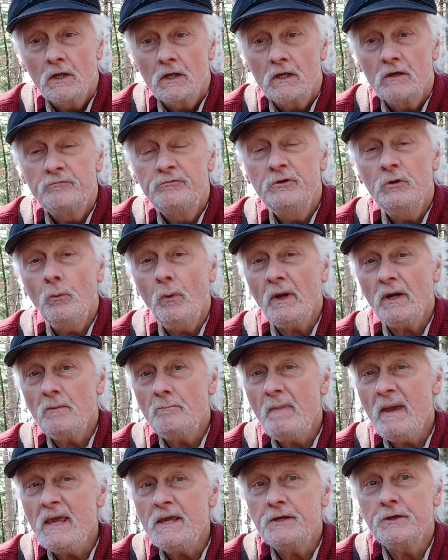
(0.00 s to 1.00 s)
If you want to
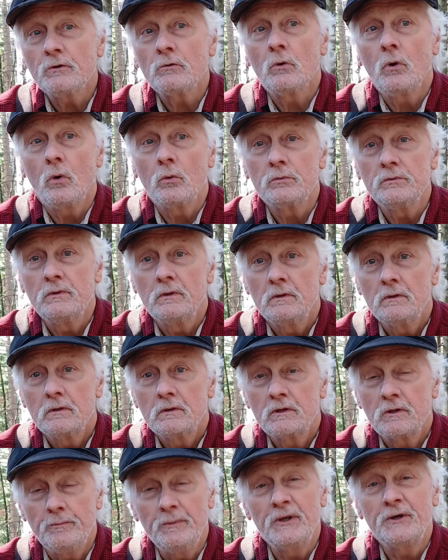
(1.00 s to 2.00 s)
make your own
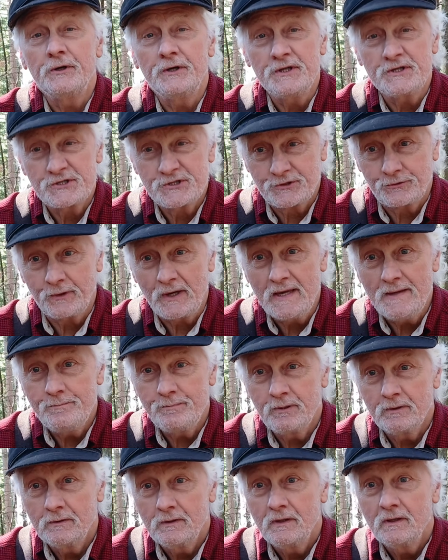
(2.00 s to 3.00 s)
community
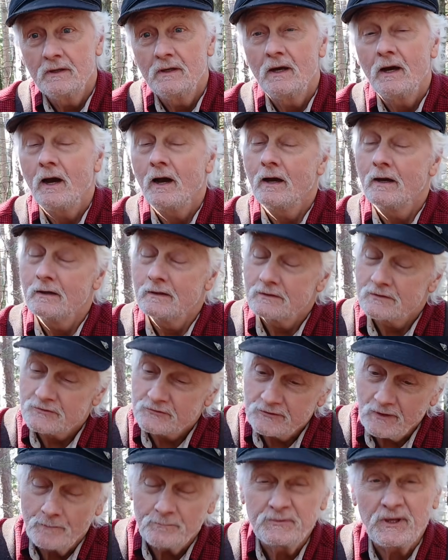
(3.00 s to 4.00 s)
scrape,
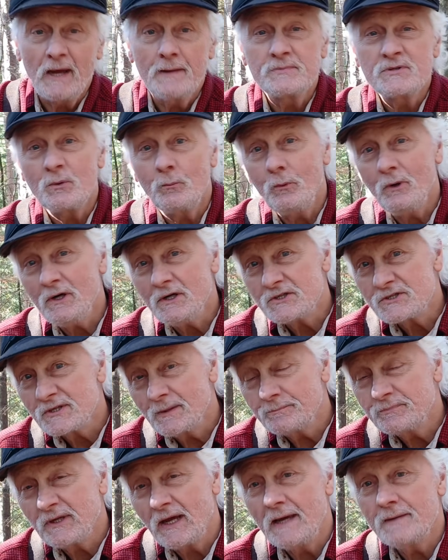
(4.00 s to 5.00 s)
sometimes it works,
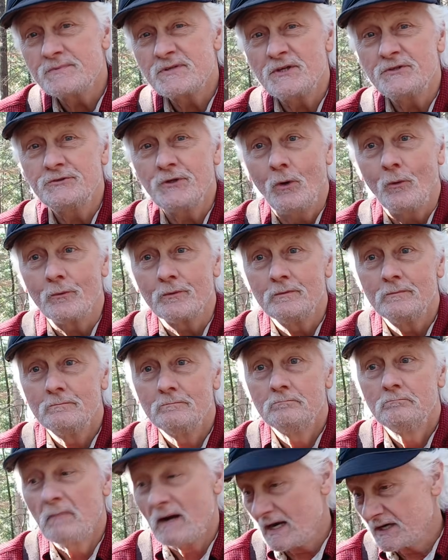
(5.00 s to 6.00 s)
sometimes it don't.
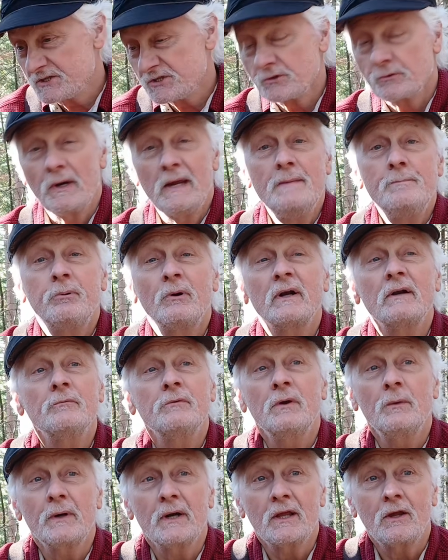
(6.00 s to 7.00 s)
Mock scrape, whatever
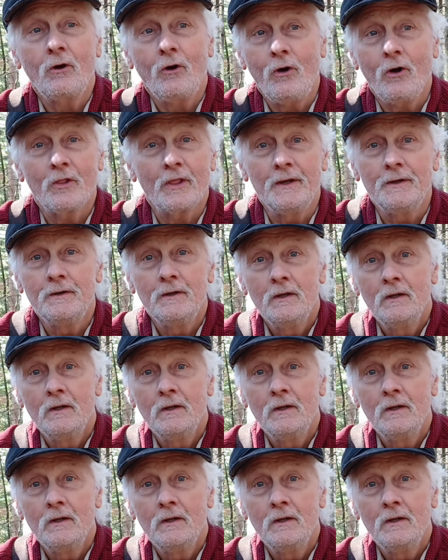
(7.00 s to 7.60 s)
you want to call it.